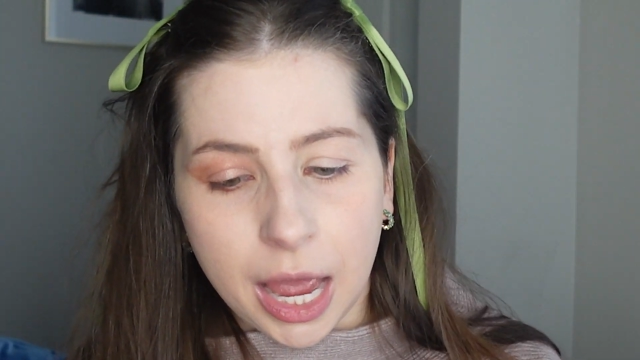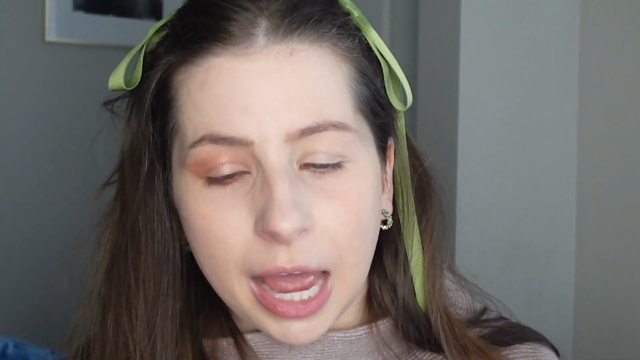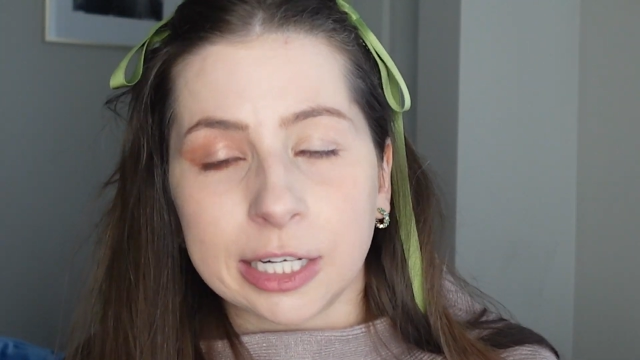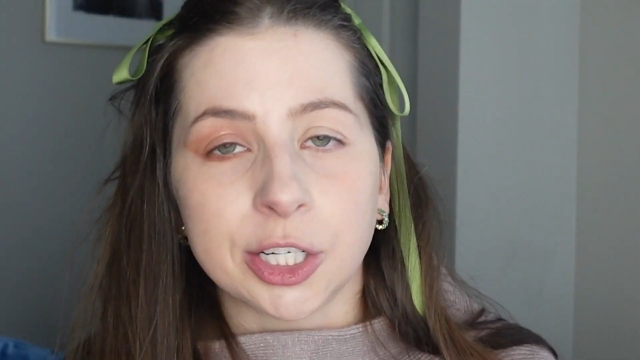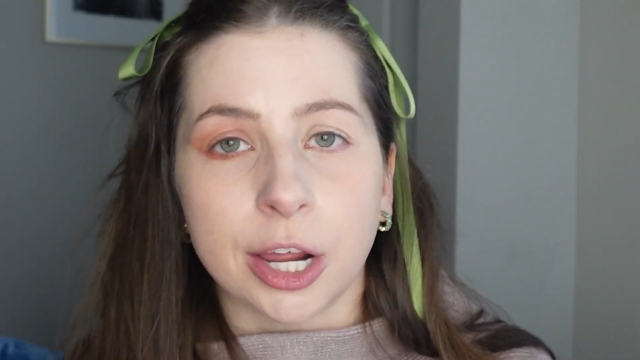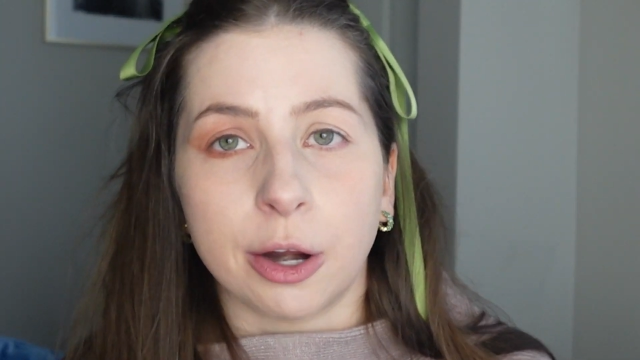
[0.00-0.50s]

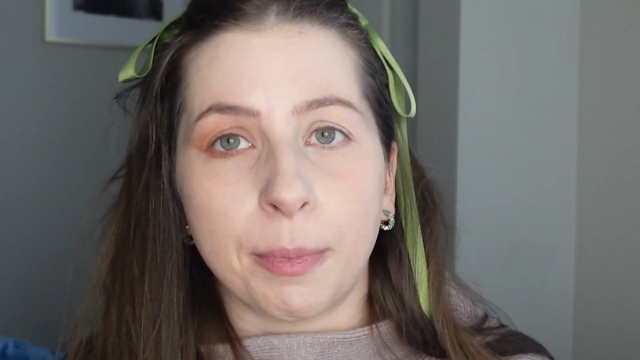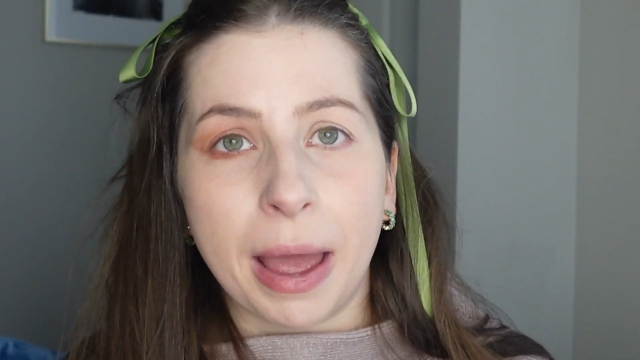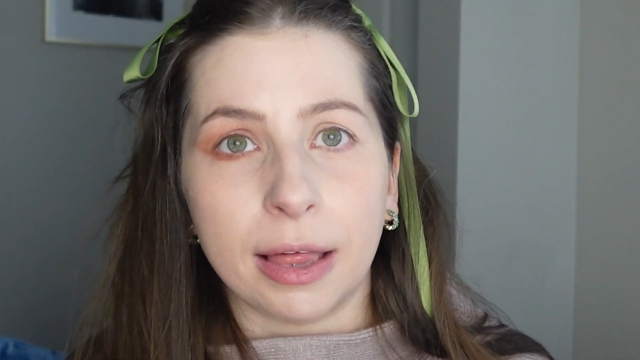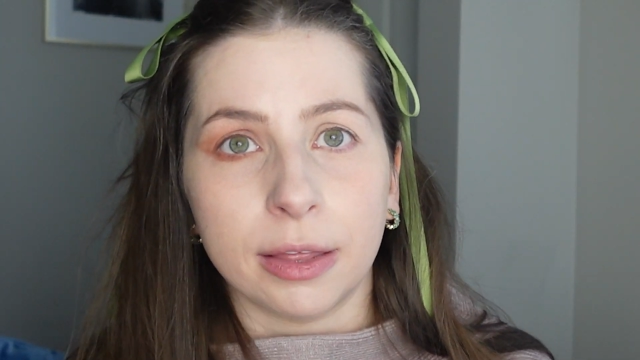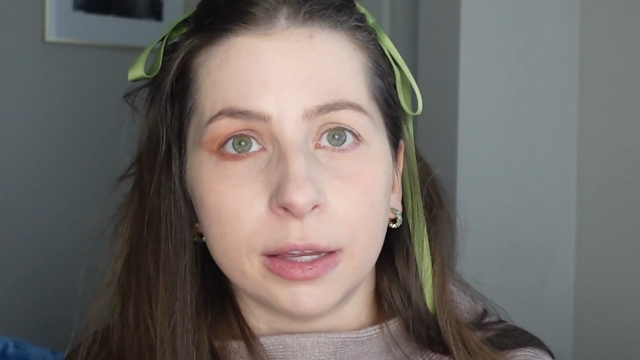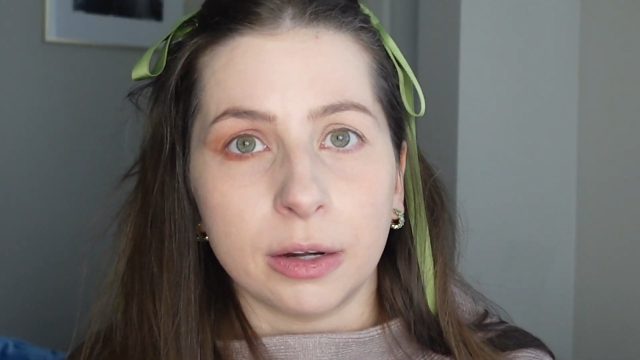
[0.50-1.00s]
eyeshadow
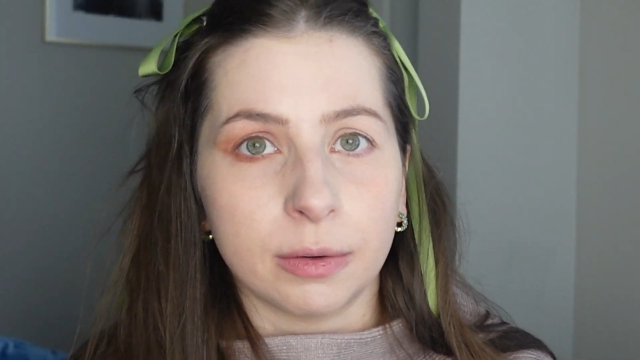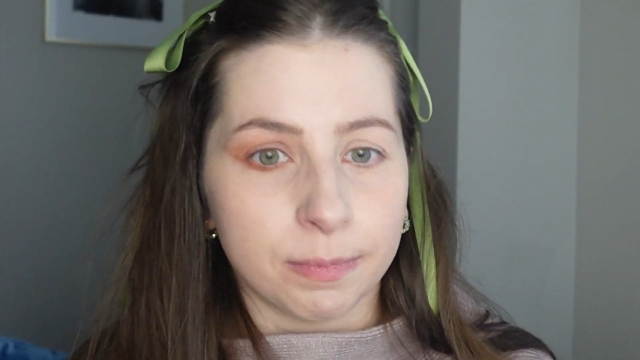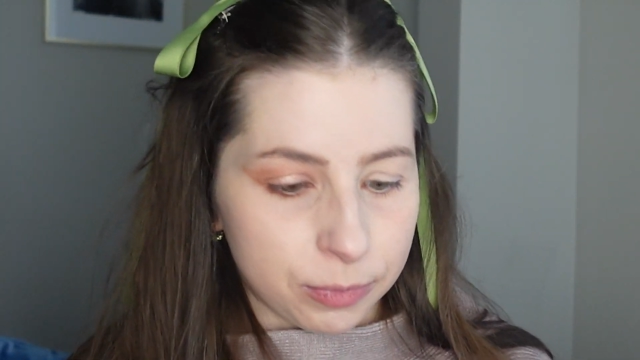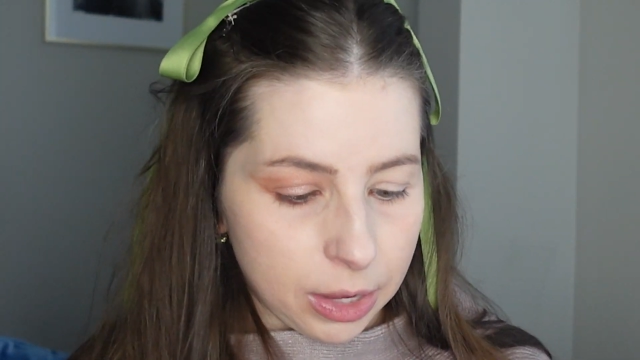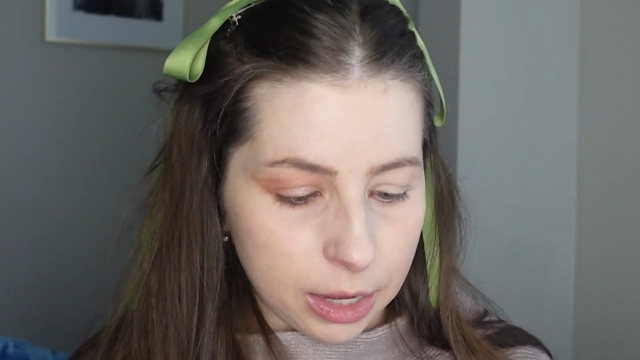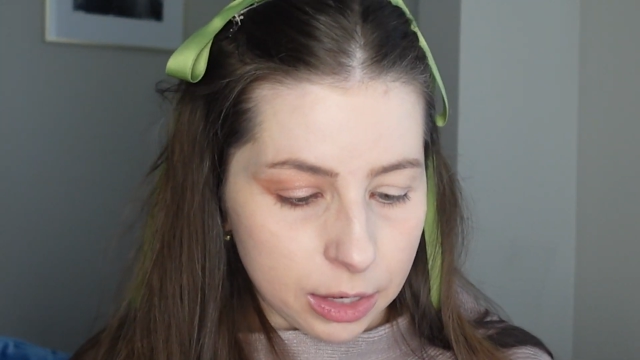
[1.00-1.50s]
palette
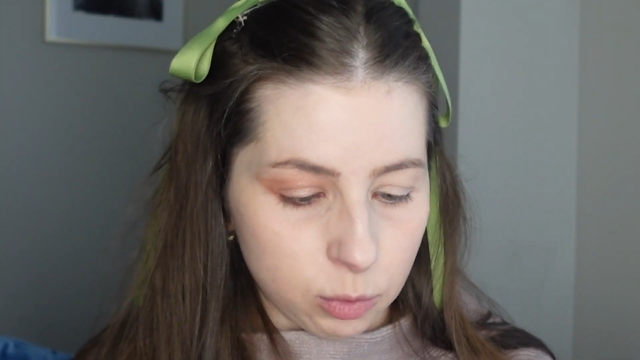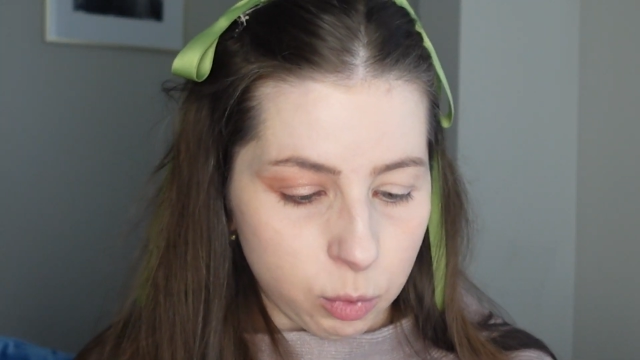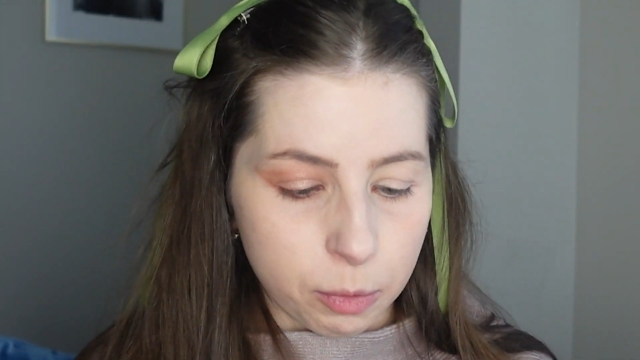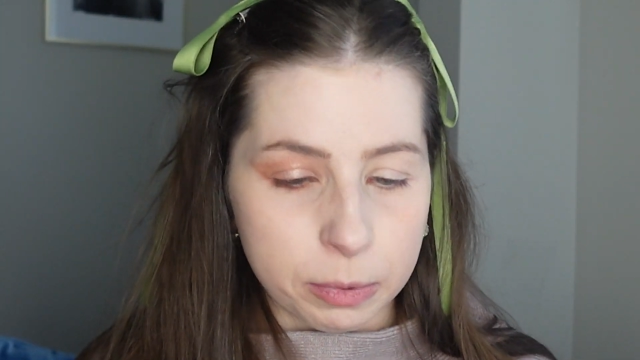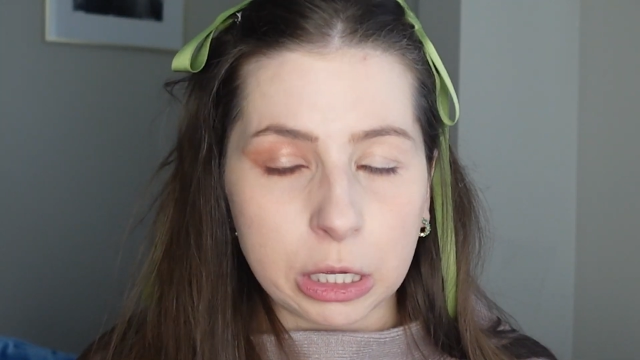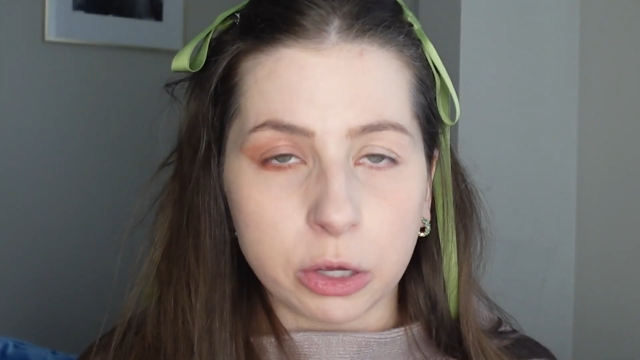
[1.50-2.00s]
and
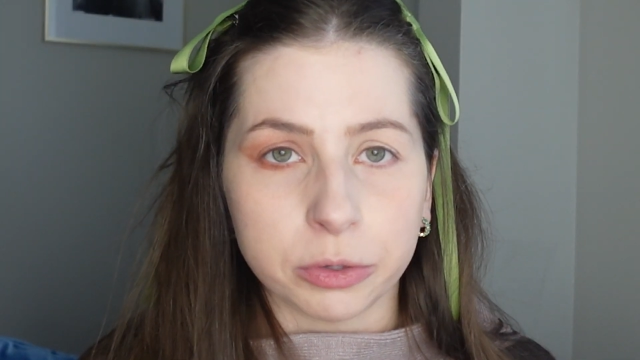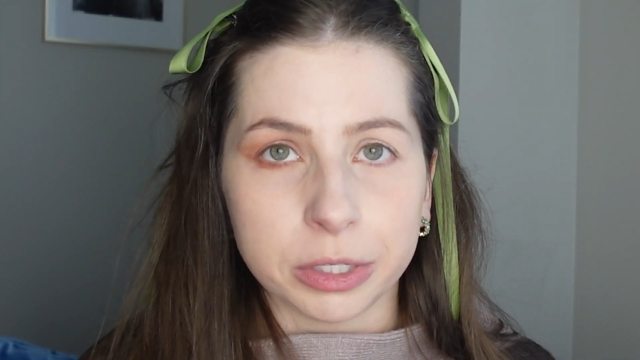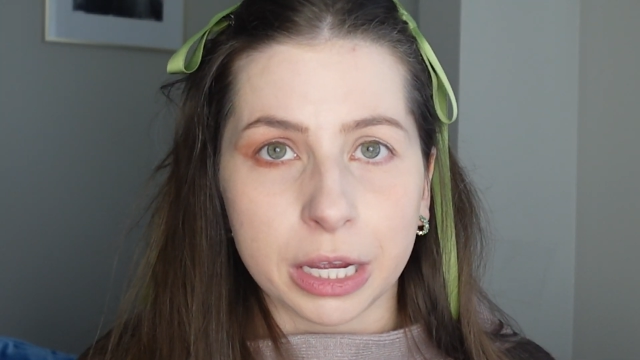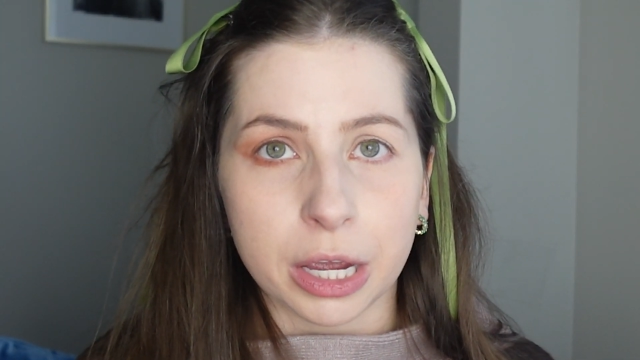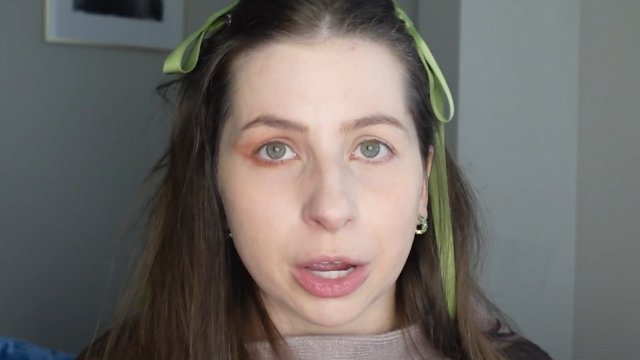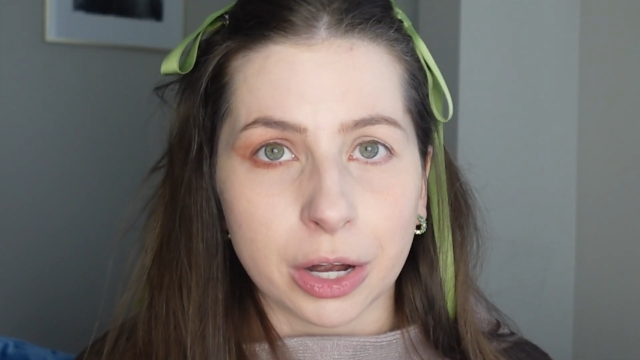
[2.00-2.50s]
will be
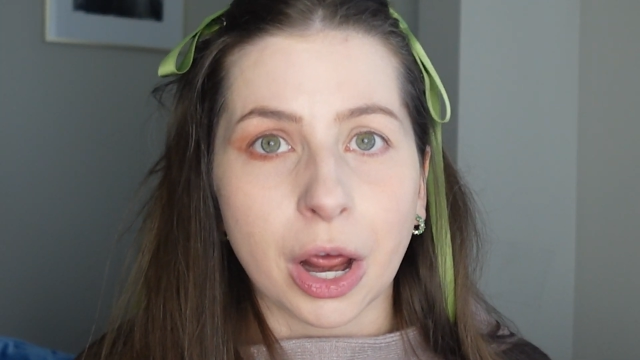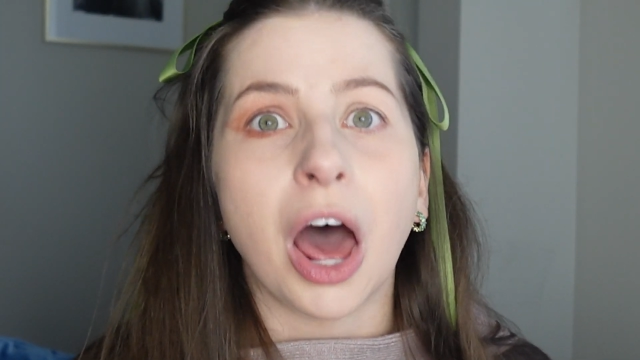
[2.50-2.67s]
using it